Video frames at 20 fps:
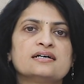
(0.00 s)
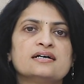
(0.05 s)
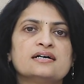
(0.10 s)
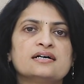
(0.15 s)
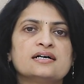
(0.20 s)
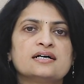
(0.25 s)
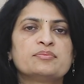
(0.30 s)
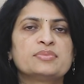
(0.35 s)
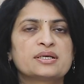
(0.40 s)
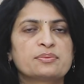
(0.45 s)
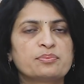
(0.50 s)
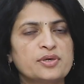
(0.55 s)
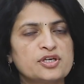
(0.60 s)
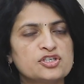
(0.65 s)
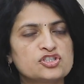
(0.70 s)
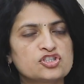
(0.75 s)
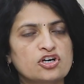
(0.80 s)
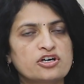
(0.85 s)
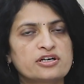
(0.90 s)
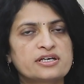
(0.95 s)
But
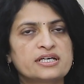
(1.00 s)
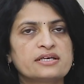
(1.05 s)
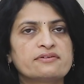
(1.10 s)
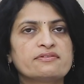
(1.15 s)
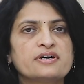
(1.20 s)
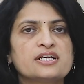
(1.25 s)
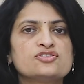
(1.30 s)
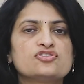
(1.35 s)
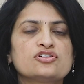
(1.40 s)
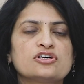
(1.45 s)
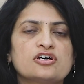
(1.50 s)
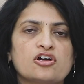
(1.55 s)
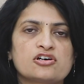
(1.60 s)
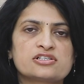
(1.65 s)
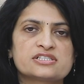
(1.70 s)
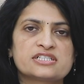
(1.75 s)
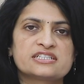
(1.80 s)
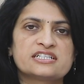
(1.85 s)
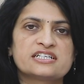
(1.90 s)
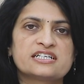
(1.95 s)
majority, once you
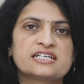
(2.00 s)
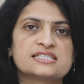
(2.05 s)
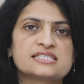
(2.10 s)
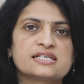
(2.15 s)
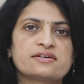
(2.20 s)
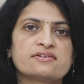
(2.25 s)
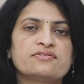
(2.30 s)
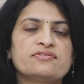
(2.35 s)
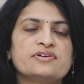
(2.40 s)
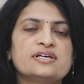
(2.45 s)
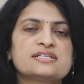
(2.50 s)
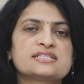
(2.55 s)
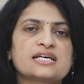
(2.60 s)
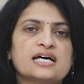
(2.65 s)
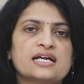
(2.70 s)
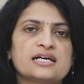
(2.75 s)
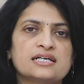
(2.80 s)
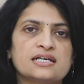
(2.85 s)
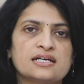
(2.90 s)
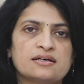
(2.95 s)
cross the 37 weeks,
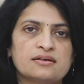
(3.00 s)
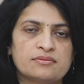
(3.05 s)
our